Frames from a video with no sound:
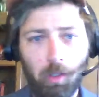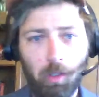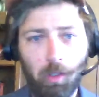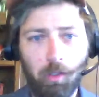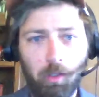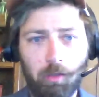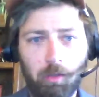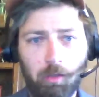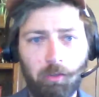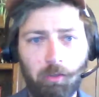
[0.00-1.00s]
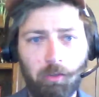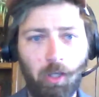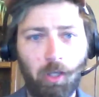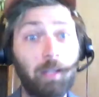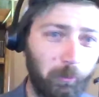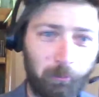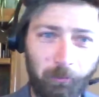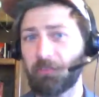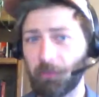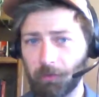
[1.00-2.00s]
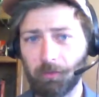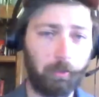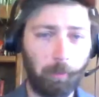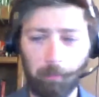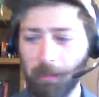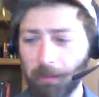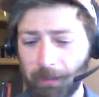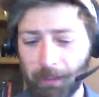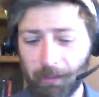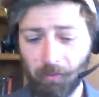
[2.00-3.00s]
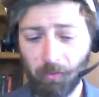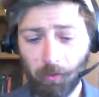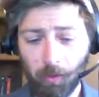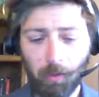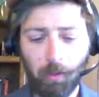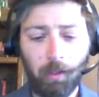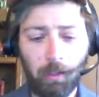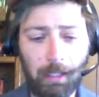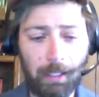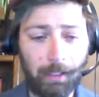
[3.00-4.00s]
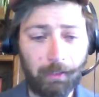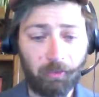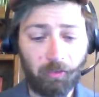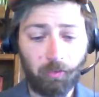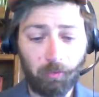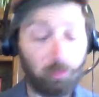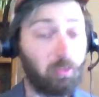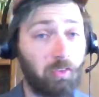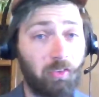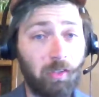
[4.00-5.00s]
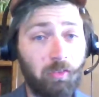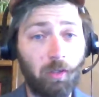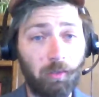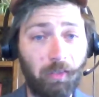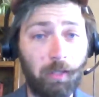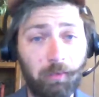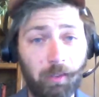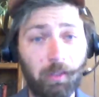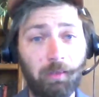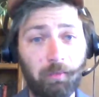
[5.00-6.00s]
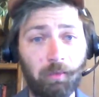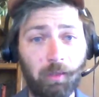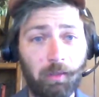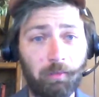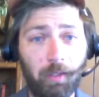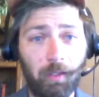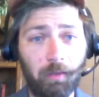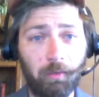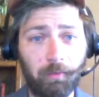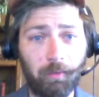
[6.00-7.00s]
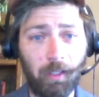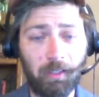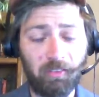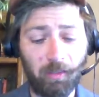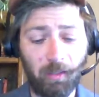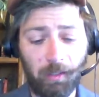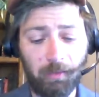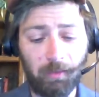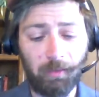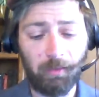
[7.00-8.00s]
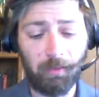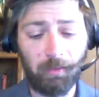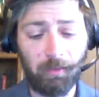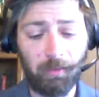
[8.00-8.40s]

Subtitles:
talk some archaeology just for public lands. And since our founding in the 1990s,